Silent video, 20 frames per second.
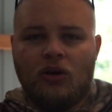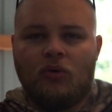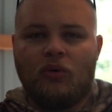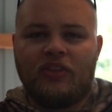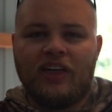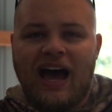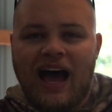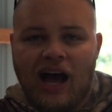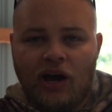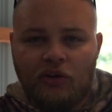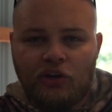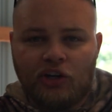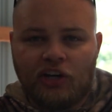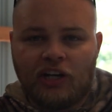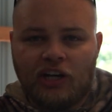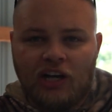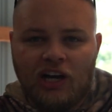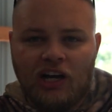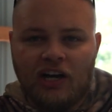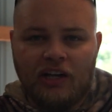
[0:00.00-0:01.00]
with how you're
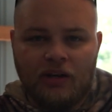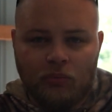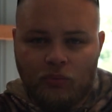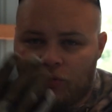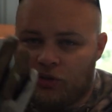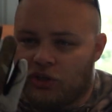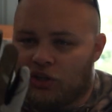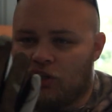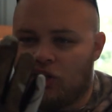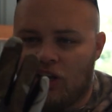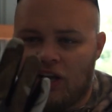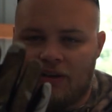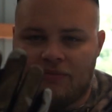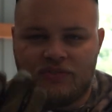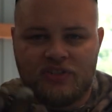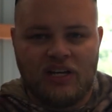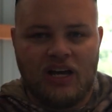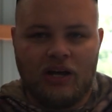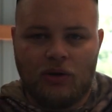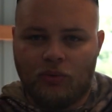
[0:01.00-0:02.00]
gonna hunt, with your
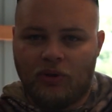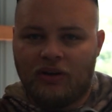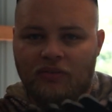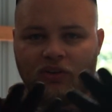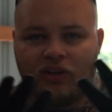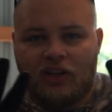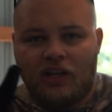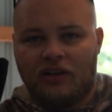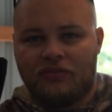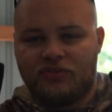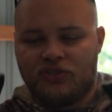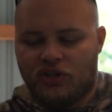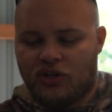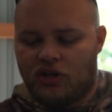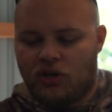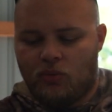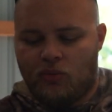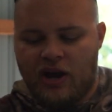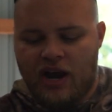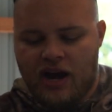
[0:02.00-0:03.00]
gloves on, whatever gloves you're
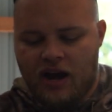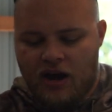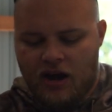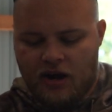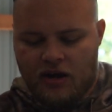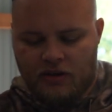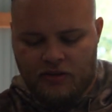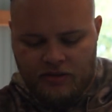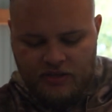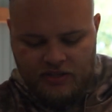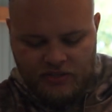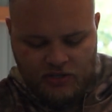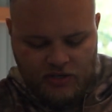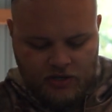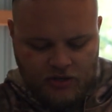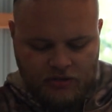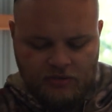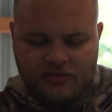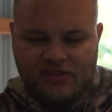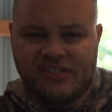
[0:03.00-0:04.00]
gonna wear. These
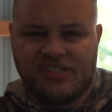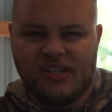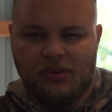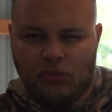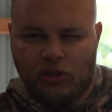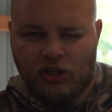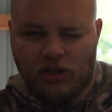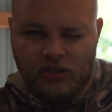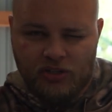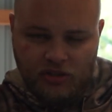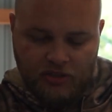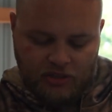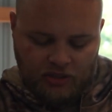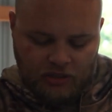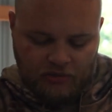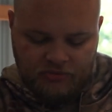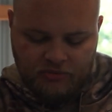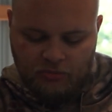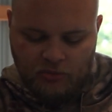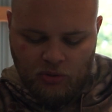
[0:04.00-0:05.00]
are similar to the
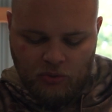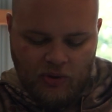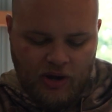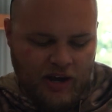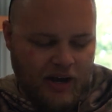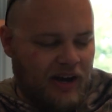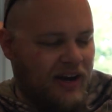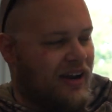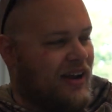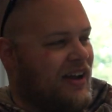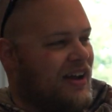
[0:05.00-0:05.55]
gloves I'm gonna wear.